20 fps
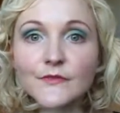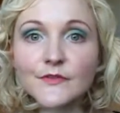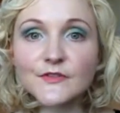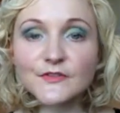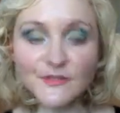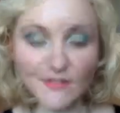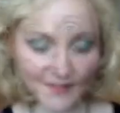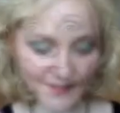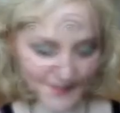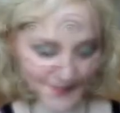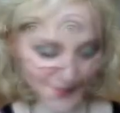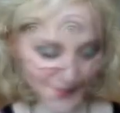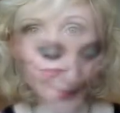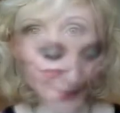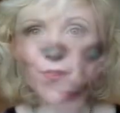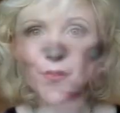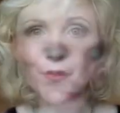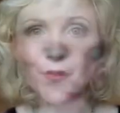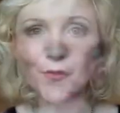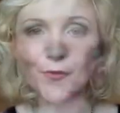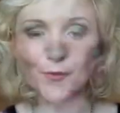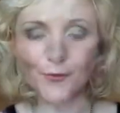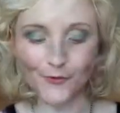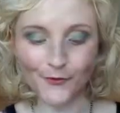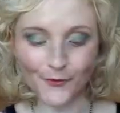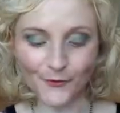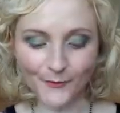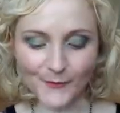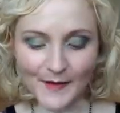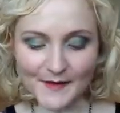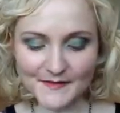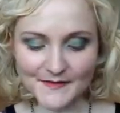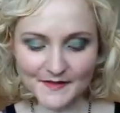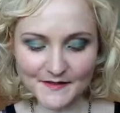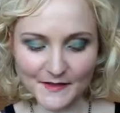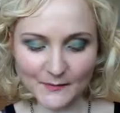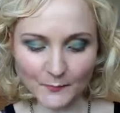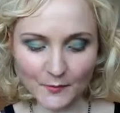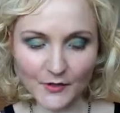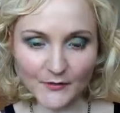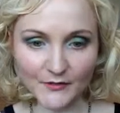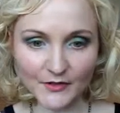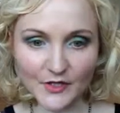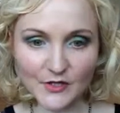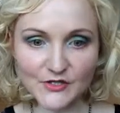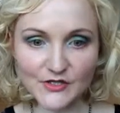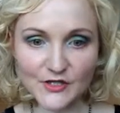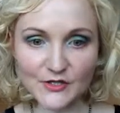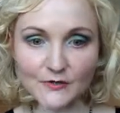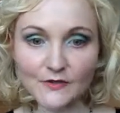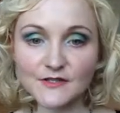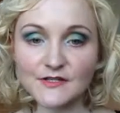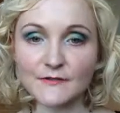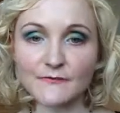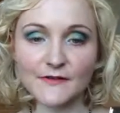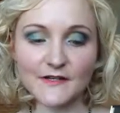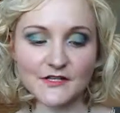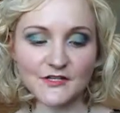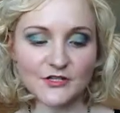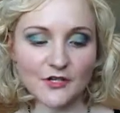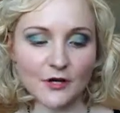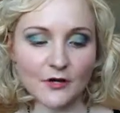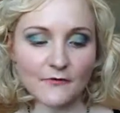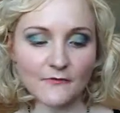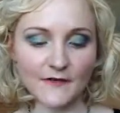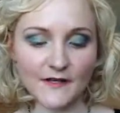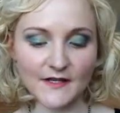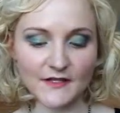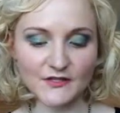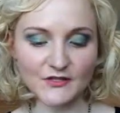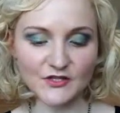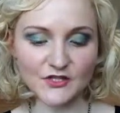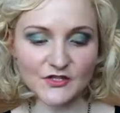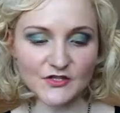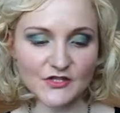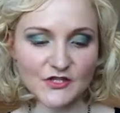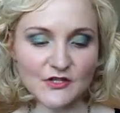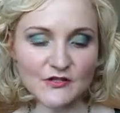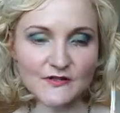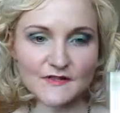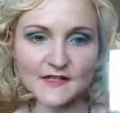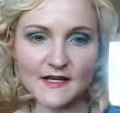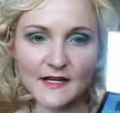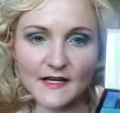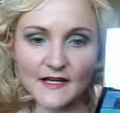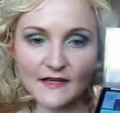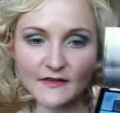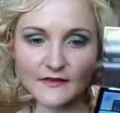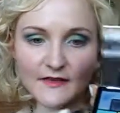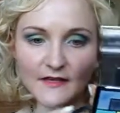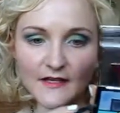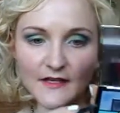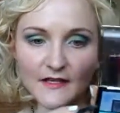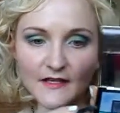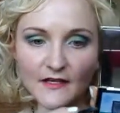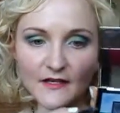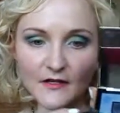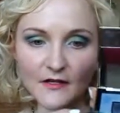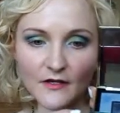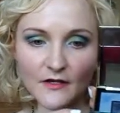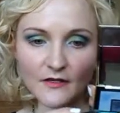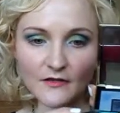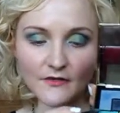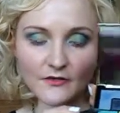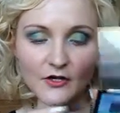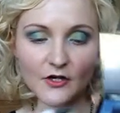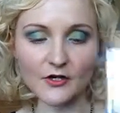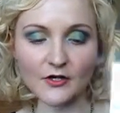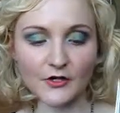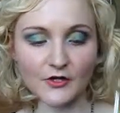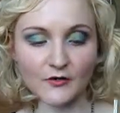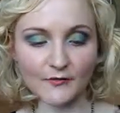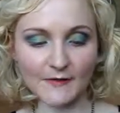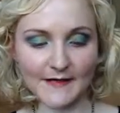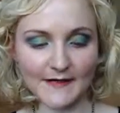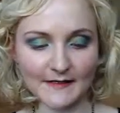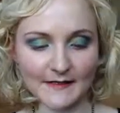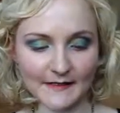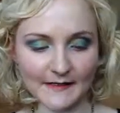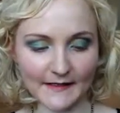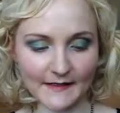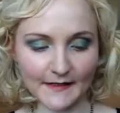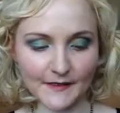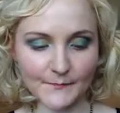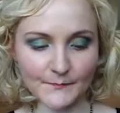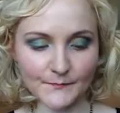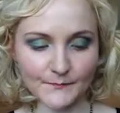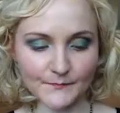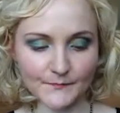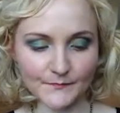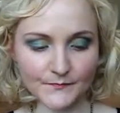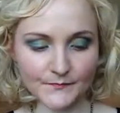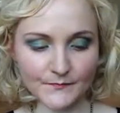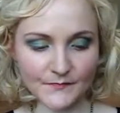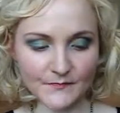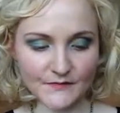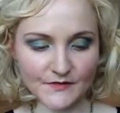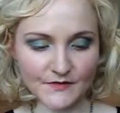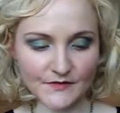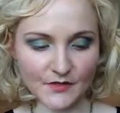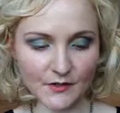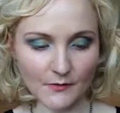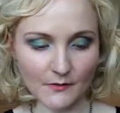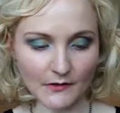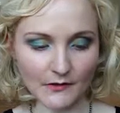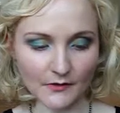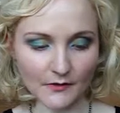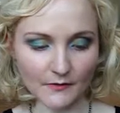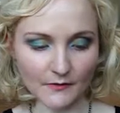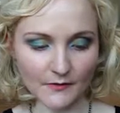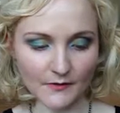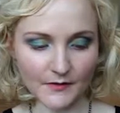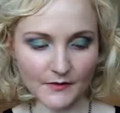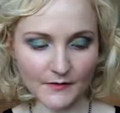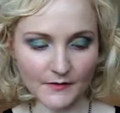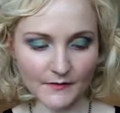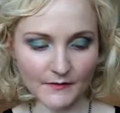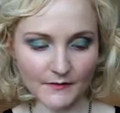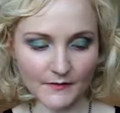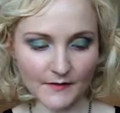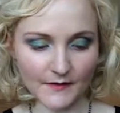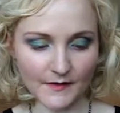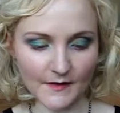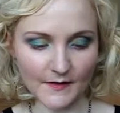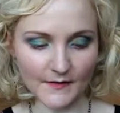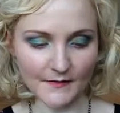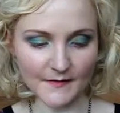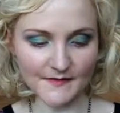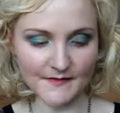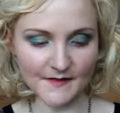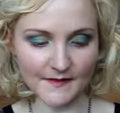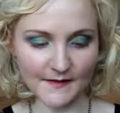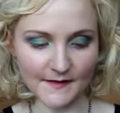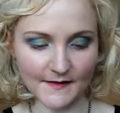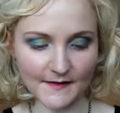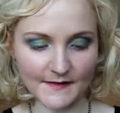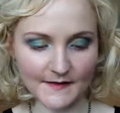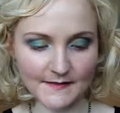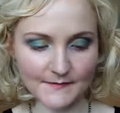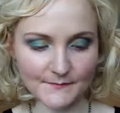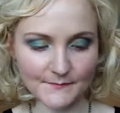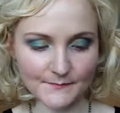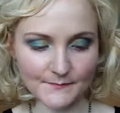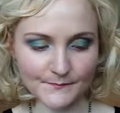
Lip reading: So you can see the difference. Alright, so then what I'm going to do to finish off is just using the darker green here, just go along the other side.